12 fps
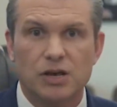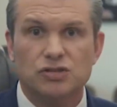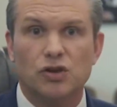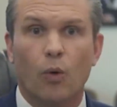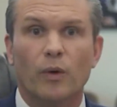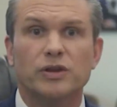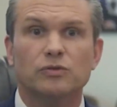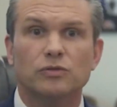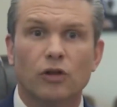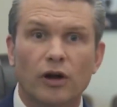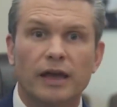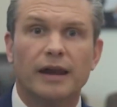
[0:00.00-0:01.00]
So when you
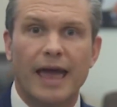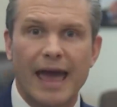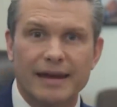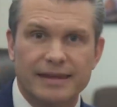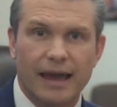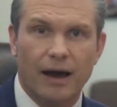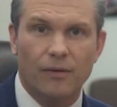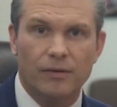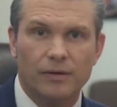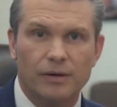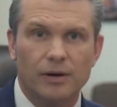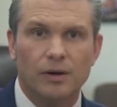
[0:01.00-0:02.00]
look at headcount,
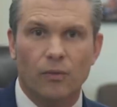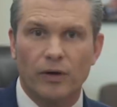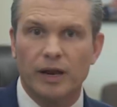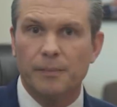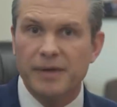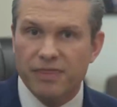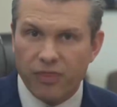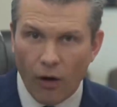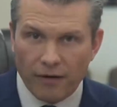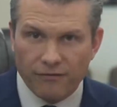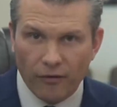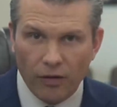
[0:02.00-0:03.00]
we're going to be
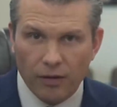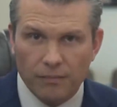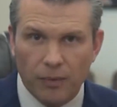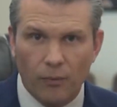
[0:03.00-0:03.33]
thoughtful,